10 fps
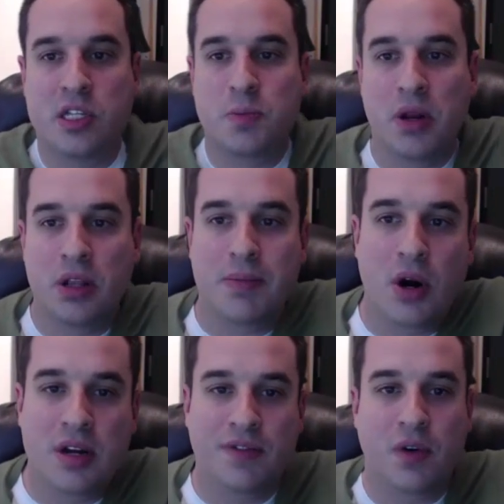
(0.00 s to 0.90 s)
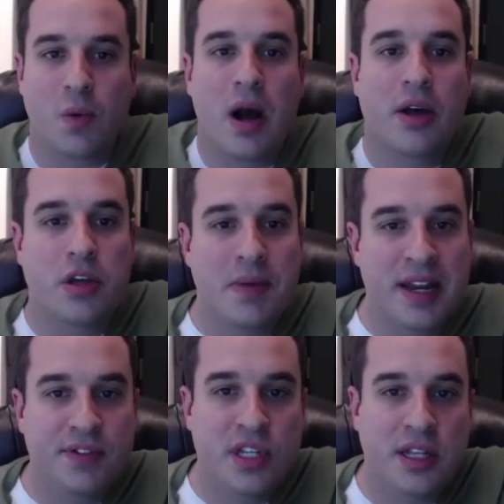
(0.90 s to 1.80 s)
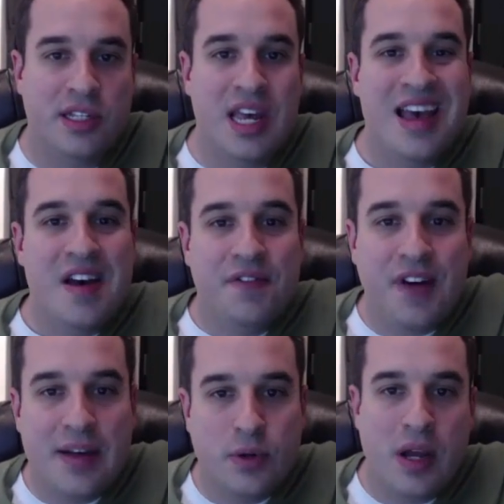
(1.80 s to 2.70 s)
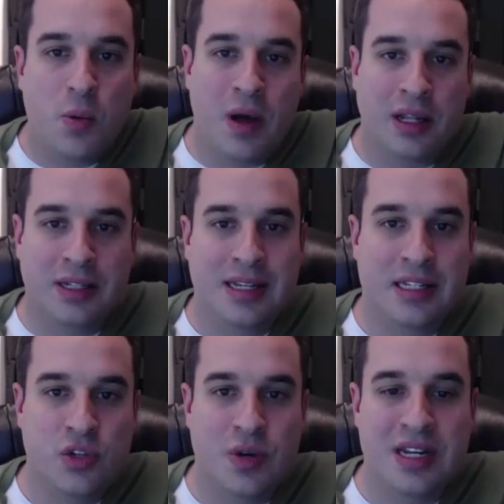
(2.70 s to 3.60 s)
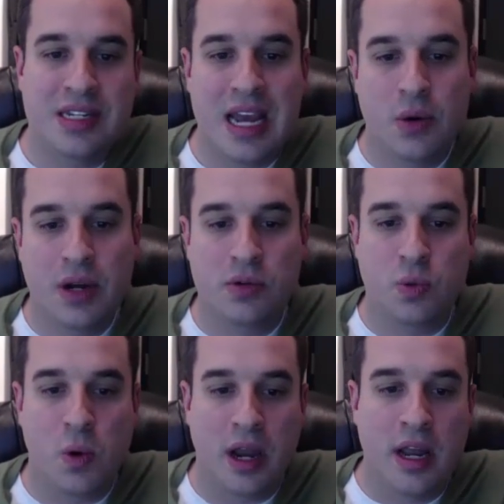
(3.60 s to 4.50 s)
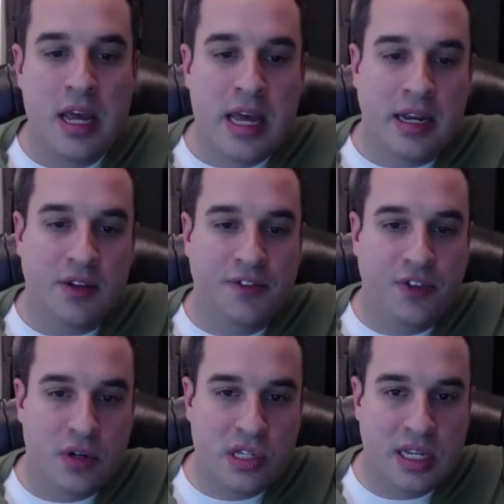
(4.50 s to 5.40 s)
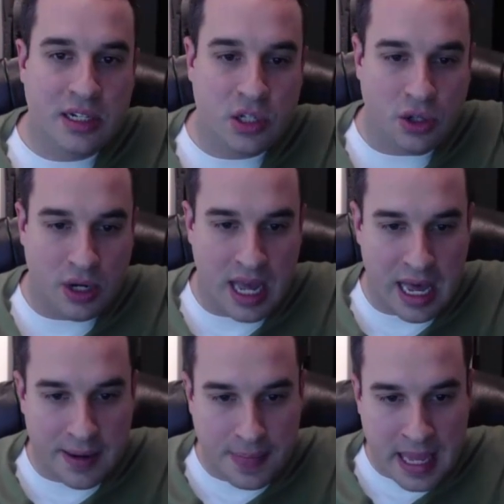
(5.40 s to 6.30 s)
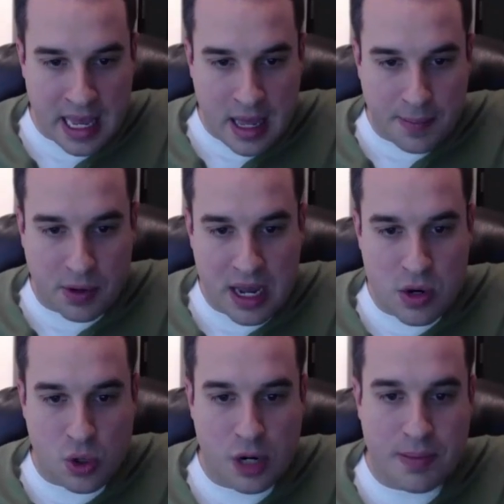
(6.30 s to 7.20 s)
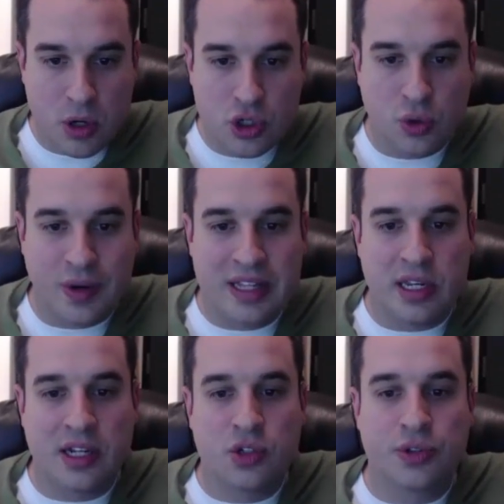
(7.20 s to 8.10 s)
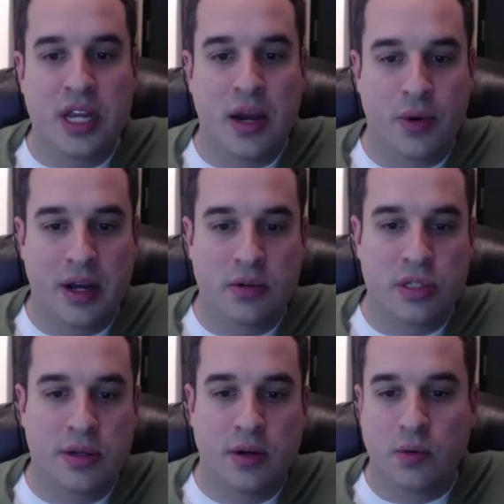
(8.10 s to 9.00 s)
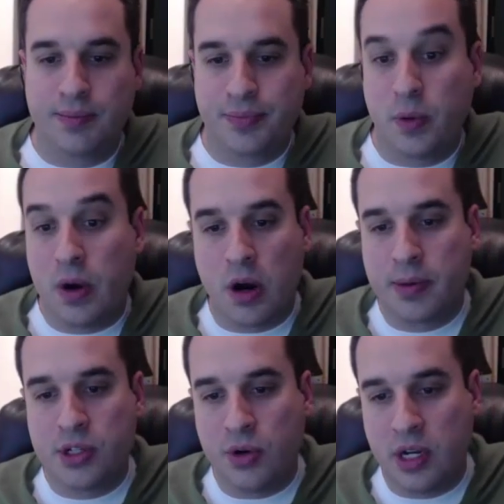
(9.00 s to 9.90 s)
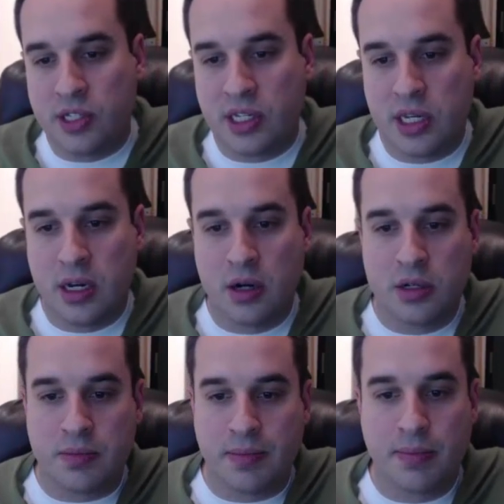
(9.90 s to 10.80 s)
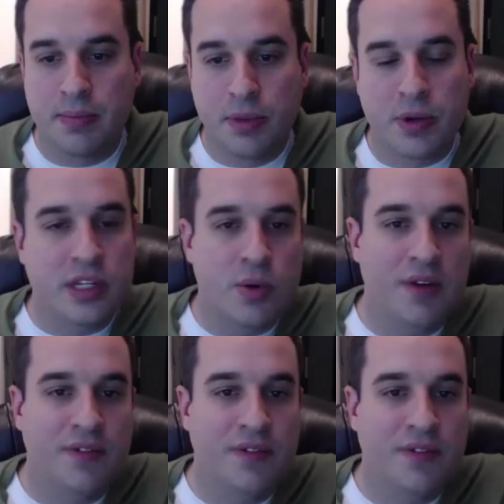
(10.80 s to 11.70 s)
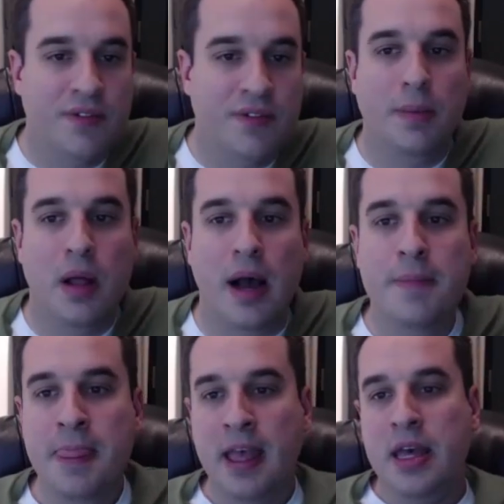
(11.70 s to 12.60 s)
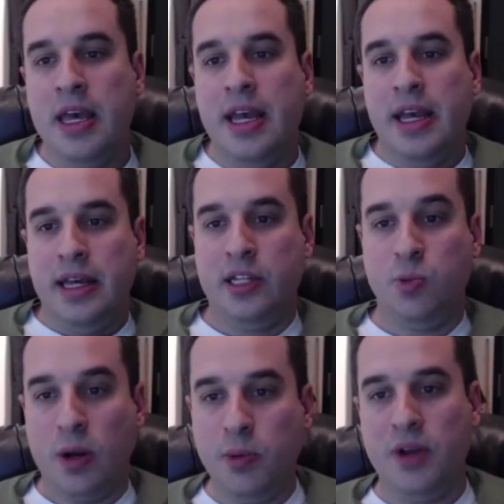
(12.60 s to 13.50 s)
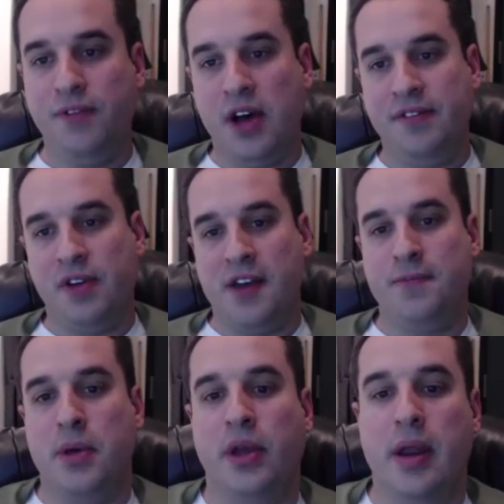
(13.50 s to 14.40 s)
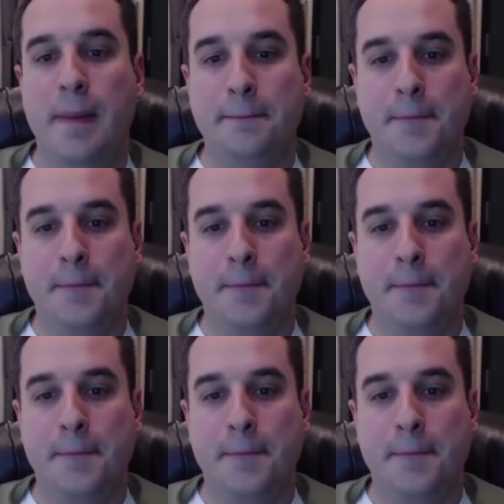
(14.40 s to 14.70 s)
it's been on the market for a while. You might have seen this. 508 Wellington Street, Townhouse 1. Now, the first thing to look at, brand new commercial residential townhouse. Rare opportunity, 1,603 square feet, blah, blah, blah. It's $1.55 million.